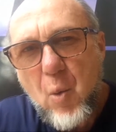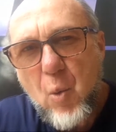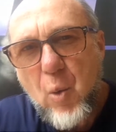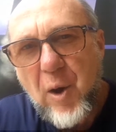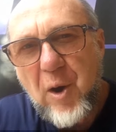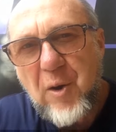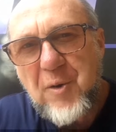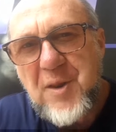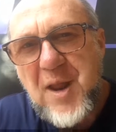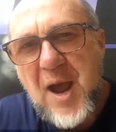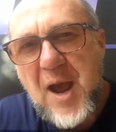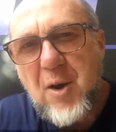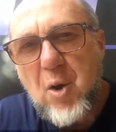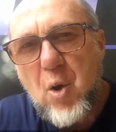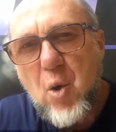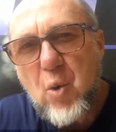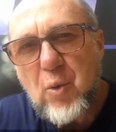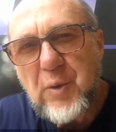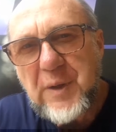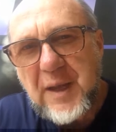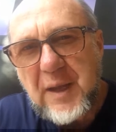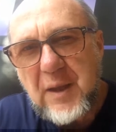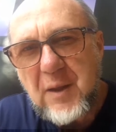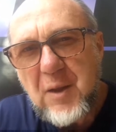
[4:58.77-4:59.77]
where not
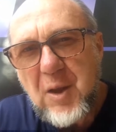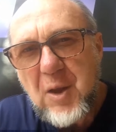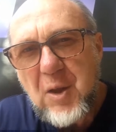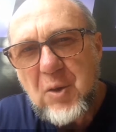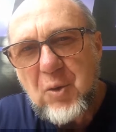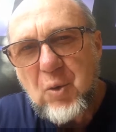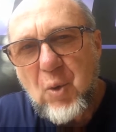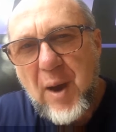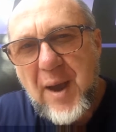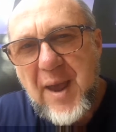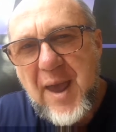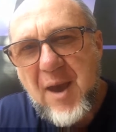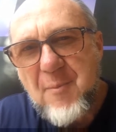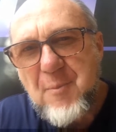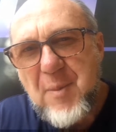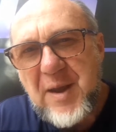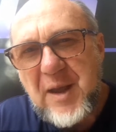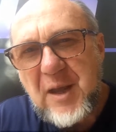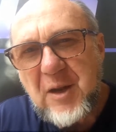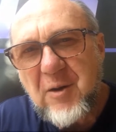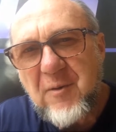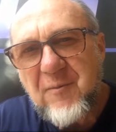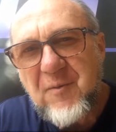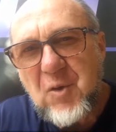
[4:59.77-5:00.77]
only do I have
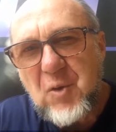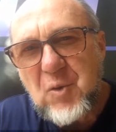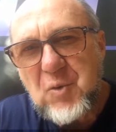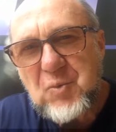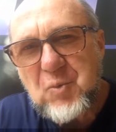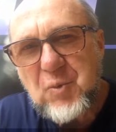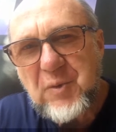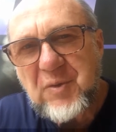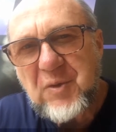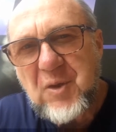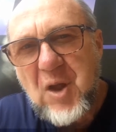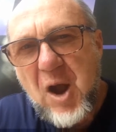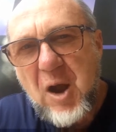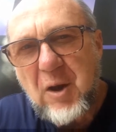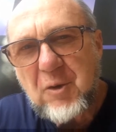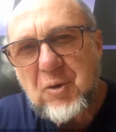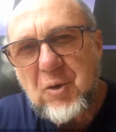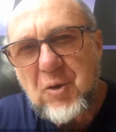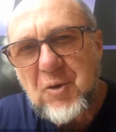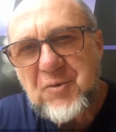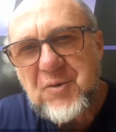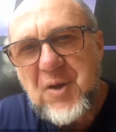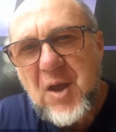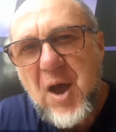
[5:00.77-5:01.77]
my interviews with
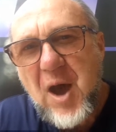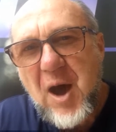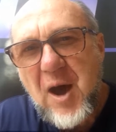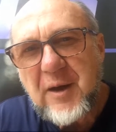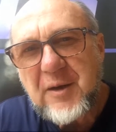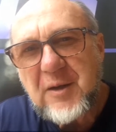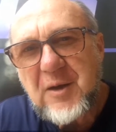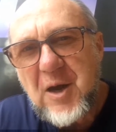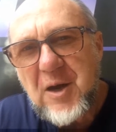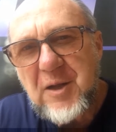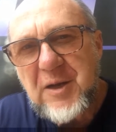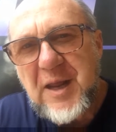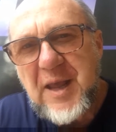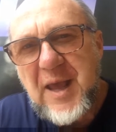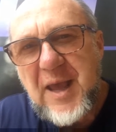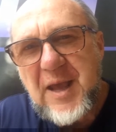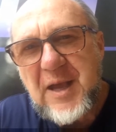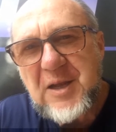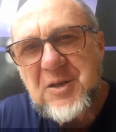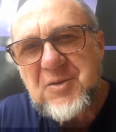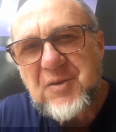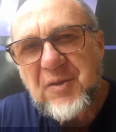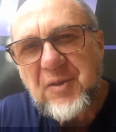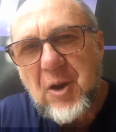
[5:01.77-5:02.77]
doctors on
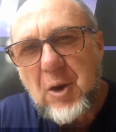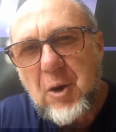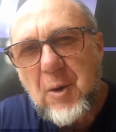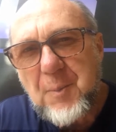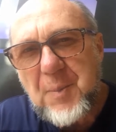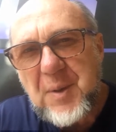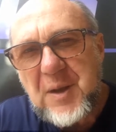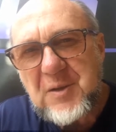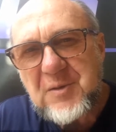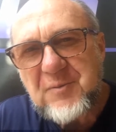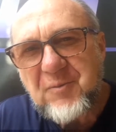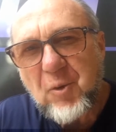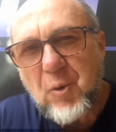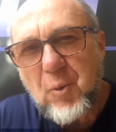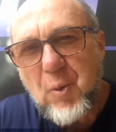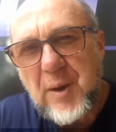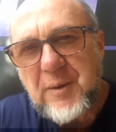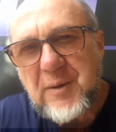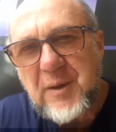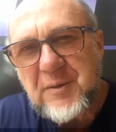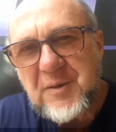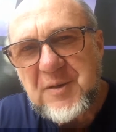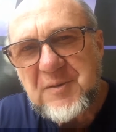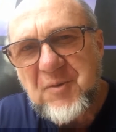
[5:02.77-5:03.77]
cutting-edge therapies for
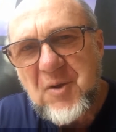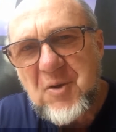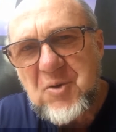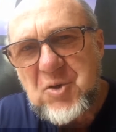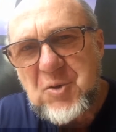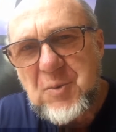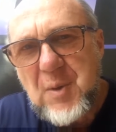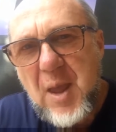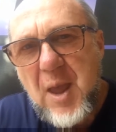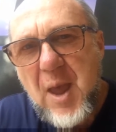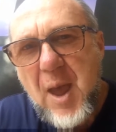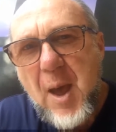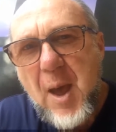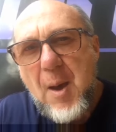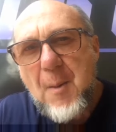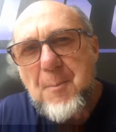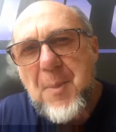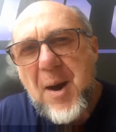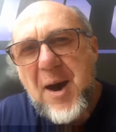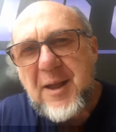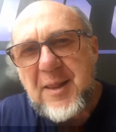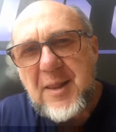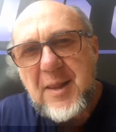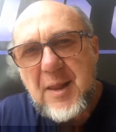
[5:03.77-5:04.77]
erectile dysfunction,
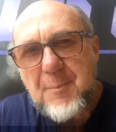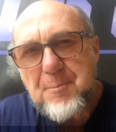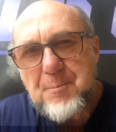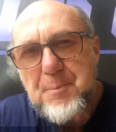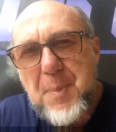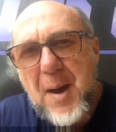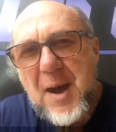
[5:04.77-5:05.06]
but